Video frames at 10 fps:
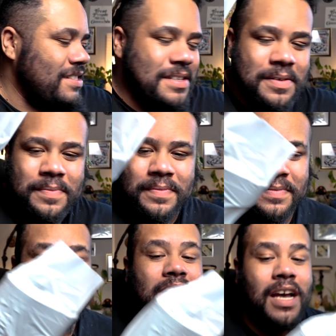
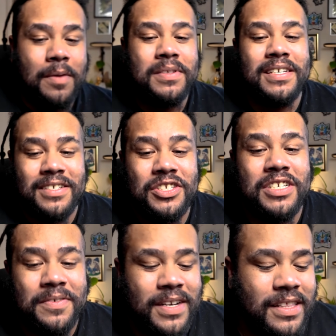some top tier
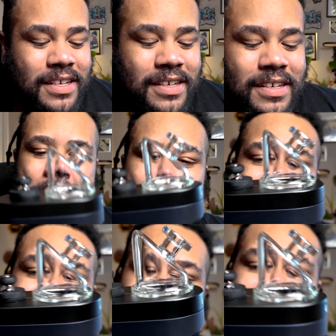shit right there.
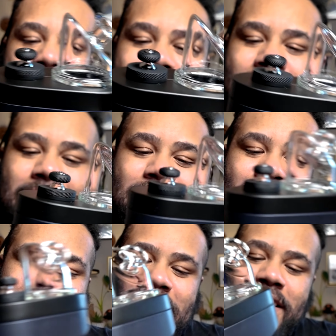
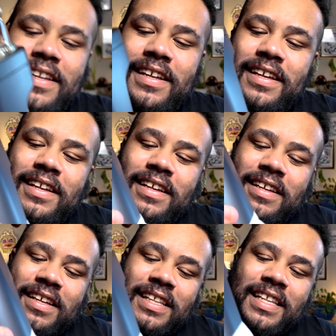Man,
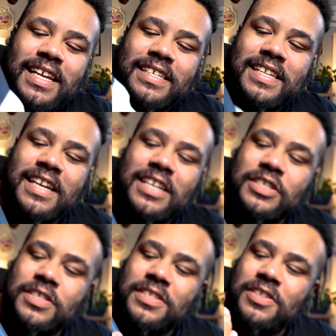this thing
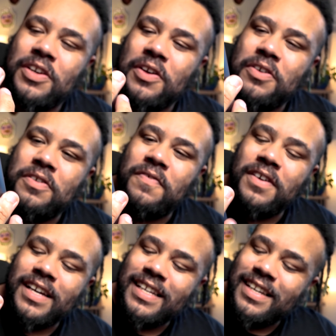is so
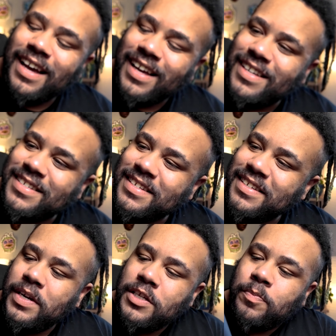fucking nice.
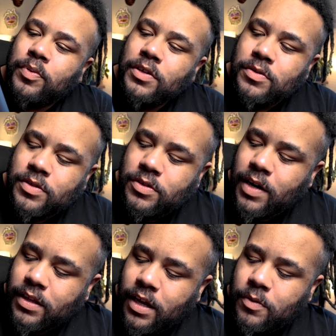Oh, and it's blue
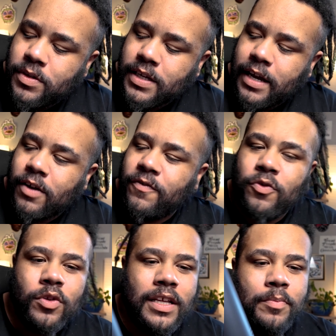too. I thought it was like
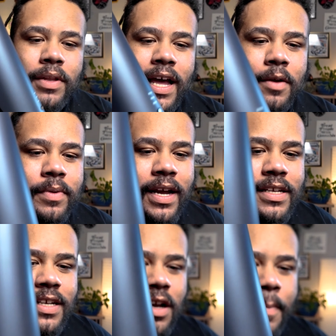fully black, but it
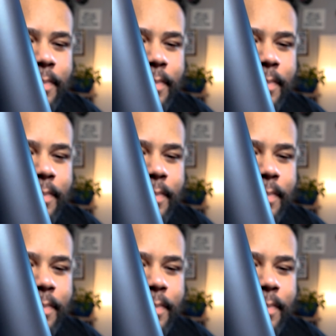has like a